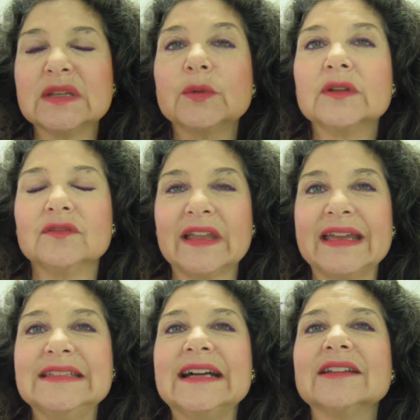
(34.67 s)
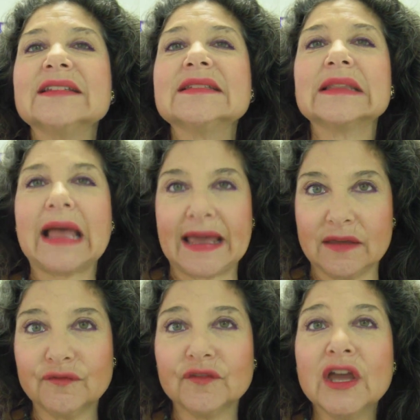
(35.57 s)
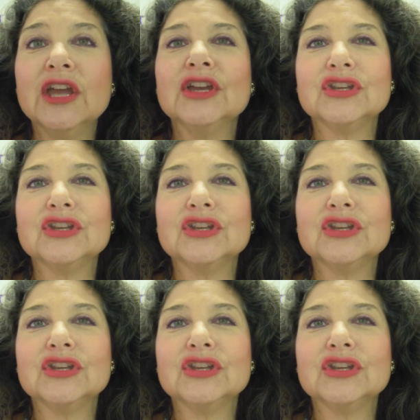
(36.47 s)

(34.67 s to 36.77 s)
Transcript: He would have laid down his life.